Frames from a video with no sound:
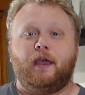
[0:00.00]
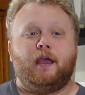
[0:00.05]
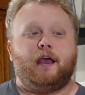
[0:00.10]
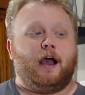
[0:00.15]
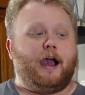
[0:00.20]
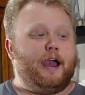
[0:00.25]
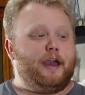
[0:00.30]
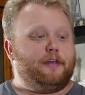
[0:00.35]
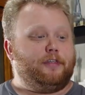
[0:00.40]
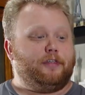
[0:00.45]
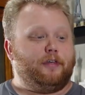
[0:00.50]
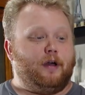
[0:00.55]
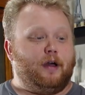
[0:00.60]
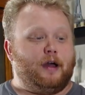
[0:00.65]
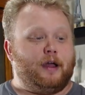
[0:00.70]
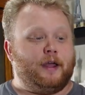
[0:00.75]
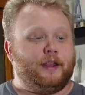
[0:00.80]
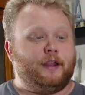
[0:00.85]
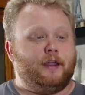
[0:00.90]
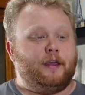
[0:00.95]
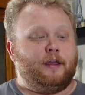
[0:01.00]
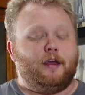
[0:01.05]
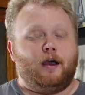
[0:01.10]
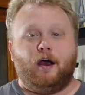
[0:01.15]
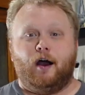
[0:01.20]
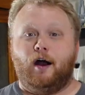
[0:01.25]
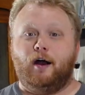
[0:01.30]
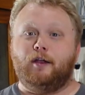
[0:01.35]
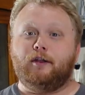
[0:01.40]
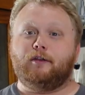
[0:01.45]
I thought
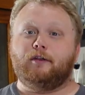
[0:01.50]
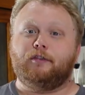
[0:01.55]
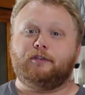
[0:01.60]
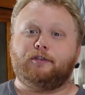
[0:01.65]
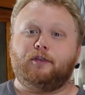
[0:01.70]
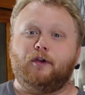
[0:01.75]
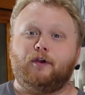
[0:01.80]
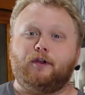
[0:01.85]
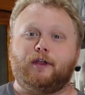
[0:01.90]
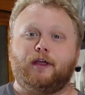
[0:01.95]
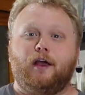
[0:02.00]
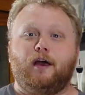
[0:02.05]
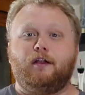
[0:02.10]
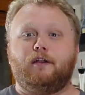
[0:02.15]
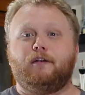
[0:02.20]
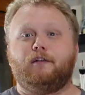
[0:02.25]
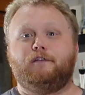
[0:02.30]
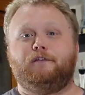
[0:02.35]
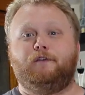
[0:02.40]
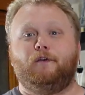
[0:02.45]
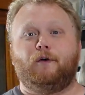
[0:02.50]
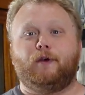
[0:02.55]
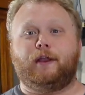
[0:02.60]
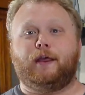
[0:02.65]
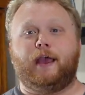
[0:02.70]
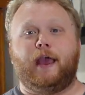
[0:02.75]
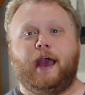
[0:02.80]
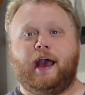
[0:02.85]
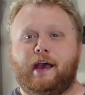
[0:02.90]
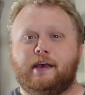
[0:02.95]
$130,
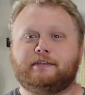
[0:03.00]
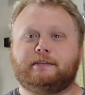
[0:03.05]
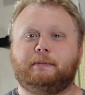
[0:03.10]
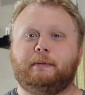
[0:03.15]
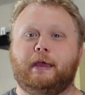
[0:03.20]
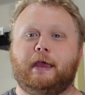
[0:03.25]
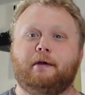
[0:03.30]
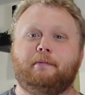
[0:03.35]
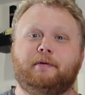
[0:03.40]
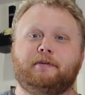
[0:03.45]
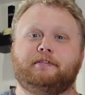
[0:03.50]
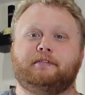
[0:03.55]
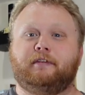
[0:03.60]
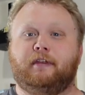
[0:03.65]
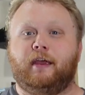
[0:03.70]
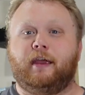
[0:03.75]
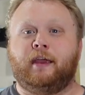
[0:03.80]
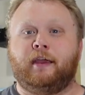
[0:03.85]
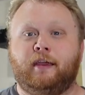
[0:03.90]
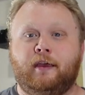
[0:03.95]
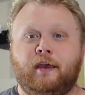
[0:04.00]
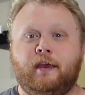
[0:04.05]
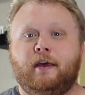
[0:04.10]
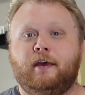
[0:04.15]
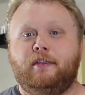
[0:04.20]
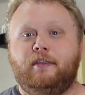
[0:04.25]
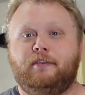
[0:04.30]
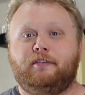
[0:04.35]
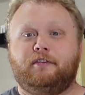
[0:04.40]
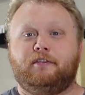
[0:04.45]
$140 has to be a mistake.
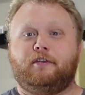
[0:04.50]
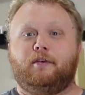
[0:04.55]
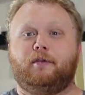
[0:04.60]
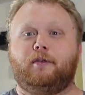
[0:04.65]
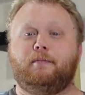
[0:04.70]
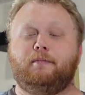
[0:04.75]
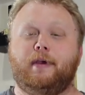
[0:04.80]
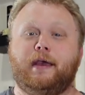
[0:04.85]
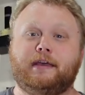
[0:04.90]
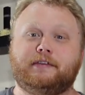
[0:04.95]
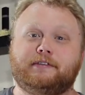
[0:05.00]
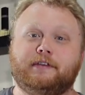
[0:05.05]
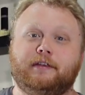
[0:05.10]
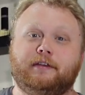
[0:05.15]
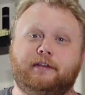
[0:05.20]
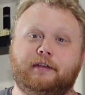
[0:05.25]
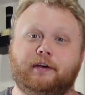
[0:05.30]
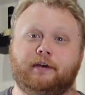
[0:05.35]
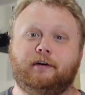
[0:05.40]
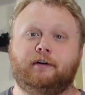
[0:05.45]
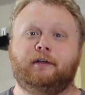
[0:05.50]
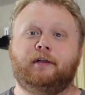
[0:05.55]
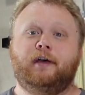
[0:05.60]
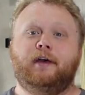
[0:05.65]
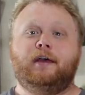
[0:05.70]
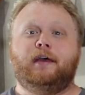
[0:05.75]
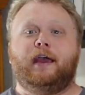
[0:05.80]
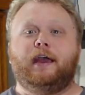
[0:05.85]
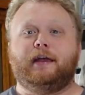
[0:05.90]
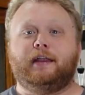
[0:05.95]
This is an amazing deal.
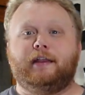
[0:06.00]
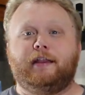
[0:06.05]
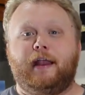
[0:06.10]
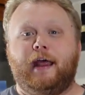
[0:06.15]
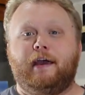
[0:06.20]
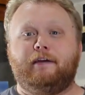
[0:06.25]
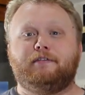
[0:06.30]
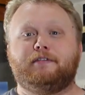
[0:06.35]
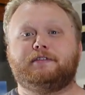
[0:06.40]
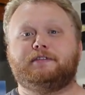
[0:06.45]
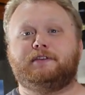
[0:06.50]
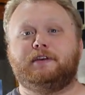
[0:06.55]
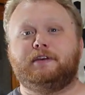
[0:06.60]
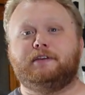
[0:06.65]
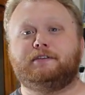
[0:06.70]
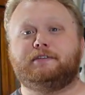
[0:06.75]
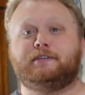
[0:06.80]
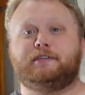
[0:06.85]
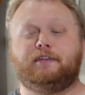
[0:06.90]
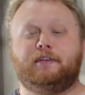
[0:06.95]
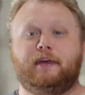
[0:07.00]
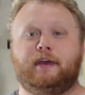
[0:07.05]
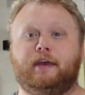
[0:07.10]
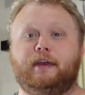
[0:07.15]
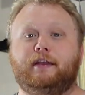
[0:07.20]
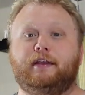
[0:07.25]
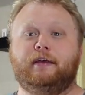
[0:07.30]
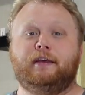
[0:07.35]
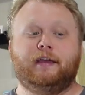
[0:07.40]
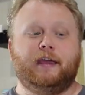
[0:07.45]
And ever since
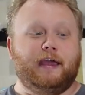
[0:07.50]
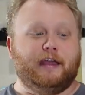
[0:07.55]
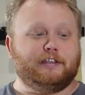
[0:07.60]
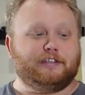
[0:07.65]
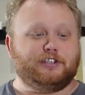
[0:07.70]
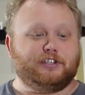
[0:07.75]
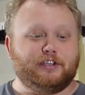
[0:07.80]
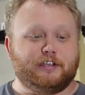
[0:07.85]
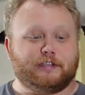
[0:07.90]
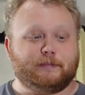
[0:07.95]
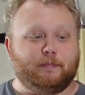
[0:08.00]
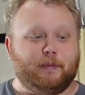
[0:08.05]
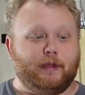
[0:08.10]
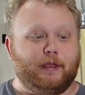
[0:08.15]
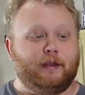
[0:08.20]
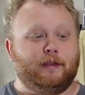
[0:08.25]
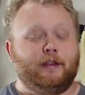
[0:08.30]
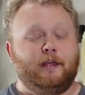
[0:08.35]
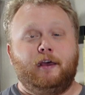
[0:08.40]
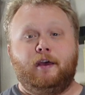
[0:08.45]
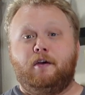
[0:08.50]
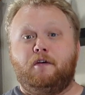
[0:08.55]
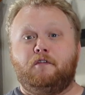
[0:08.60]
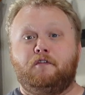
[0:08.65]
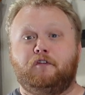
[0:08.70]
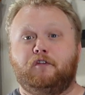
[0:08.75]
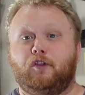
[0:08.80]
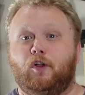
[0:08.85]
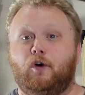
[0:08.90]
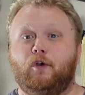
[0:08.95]
then, it's just been
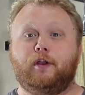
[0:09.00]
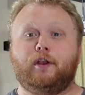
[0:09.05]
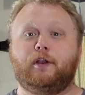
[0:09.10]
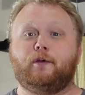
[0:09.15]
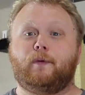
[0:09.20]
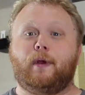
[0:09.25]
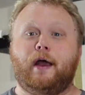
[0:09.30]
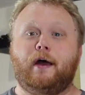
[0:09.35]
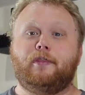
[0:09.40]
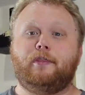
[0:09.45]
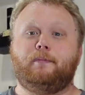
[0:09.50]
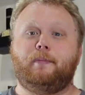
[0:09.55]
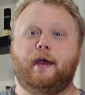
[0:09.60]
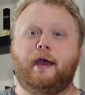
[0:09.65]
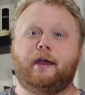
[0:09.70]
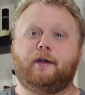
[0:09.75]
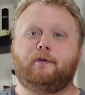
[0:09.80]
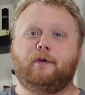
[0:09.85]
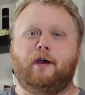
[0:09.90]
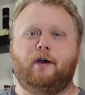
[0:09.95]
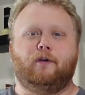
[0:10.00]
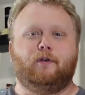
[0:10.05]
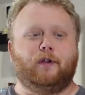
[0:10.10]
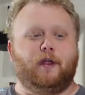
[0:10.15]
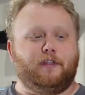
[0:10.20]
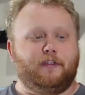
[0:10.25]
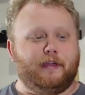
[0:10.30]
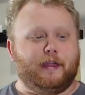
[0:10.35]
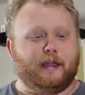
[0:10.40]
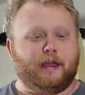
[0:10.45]
floating around the background.
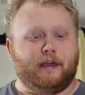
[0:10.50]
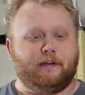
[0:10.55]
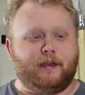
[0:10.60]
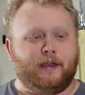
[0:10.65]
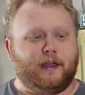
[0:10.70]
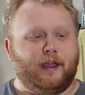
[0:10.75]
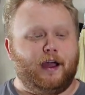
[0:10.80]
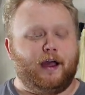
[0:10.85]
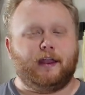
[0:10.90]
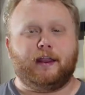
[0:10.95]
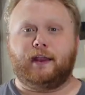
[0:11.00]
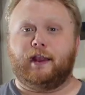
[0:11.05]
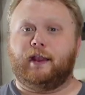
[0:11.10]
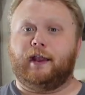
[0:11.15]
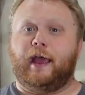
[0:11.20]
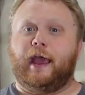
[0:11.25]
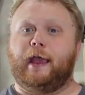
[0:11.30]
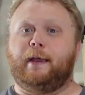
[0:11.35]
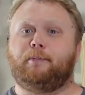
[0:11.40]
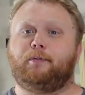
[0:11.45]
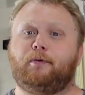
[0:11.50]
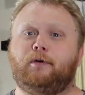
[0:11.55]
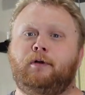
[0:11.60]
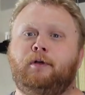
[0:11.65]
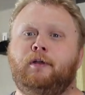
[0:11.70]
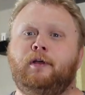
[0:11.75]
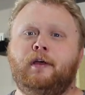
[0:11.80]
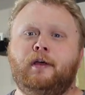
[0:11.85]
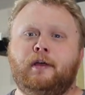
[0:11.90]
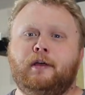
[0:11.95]
I think I got it in
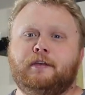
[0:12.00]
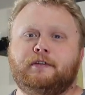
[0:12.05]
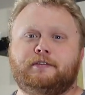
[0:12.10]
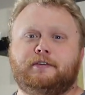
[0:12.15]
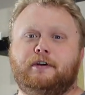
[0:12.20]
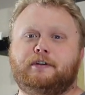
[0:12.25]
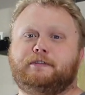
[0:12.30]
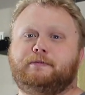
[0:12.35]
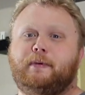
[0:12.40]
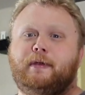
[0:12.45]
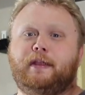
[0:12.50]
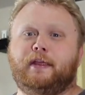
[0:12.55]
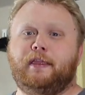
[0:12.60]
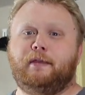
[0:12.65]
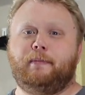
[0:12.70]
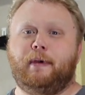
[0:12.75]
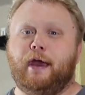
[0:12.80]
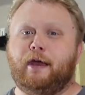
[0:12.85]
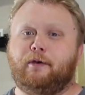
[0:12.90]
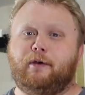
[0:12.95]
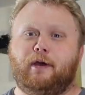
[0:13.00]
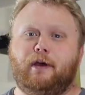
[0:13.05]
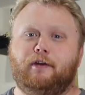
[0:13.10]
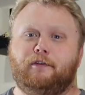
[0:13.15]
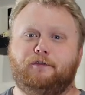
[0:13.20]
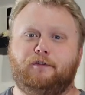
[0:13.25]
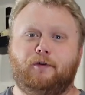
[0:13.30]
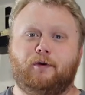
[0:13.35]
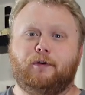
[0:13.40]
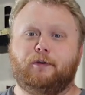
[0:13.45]
April, so it's been in the
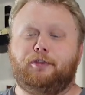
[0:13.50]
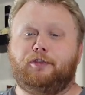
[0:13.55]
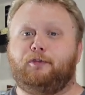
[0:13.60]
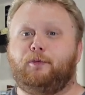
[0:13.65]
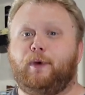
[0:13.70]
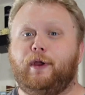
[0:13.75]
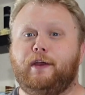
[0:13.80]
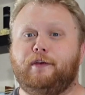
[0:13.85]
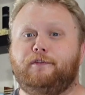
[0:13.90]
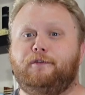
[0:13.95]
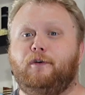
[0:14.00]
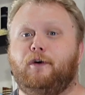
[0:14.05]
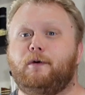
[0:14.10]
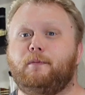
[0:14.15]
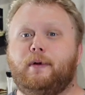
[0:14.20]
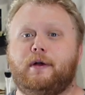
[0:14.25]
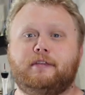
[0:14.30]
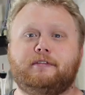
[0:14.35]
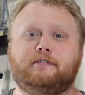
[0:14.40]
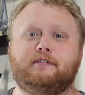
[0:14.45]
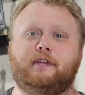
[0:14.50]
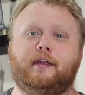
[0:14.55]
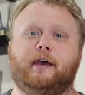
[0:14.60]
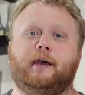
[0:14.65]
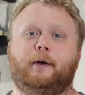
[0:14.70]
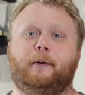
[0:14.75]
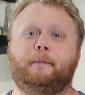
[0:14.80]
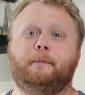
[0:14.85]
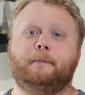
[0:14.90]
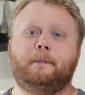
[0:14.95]
background for 3-4 months
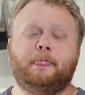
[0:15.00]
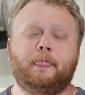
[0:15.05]
now.